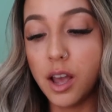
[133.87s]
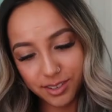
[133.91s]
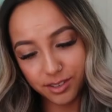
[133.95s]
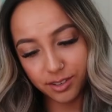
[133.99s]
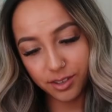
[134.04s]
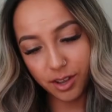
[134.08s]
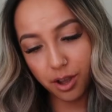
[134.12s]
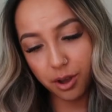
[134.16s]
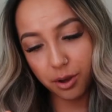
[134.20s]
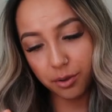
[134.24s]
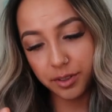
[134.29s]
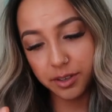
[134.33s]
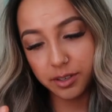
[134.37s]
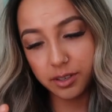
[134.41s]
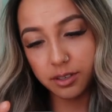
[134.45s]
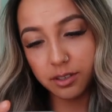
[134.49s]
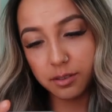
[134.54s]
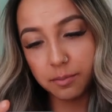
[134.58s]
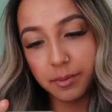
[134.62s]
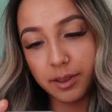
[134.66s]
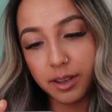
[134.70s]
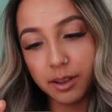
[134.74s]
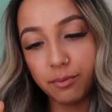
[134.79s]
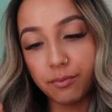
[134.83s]
So this
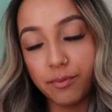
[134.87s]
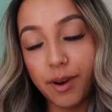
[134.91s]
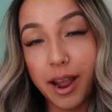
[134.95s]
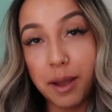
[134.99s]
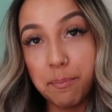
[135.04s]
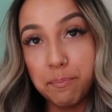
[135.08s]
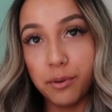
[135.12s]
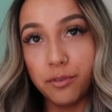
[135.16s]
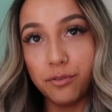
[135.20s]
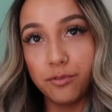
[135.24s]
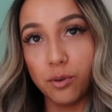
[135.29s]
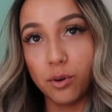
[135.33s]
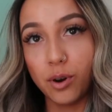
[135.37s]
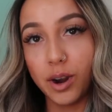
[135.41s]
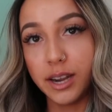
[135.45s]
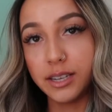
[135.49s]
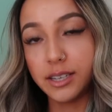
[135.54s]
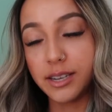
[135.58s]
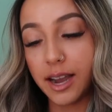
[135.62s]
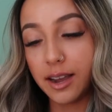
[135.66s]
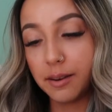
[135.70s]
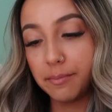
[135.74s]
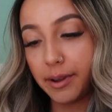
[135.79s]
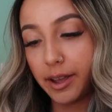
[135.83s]
is me right before I
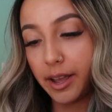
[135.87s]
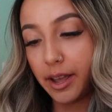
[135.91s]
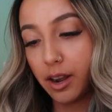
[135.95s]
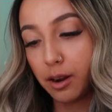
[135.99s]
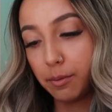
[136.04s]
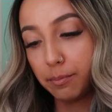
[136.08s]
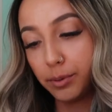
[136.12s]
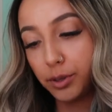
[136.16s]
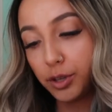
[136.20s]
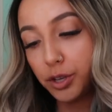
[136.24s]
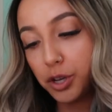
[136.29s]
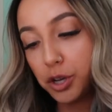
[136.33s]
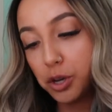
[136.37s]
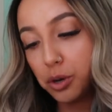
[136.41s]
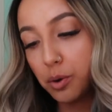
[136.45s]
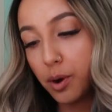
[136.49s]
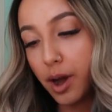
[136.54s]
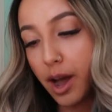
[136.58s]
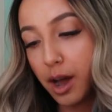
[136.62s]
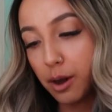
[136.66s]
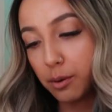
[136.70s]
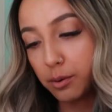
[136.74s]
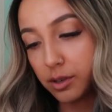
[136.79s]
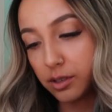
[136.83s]
dyed my hair blue.
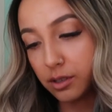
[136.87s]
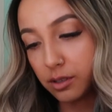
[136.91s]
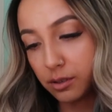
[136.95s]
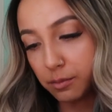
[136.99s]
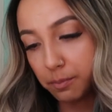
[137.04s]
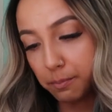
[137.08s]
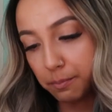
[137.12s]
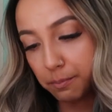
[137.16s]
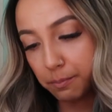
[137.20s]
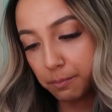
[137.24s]
I was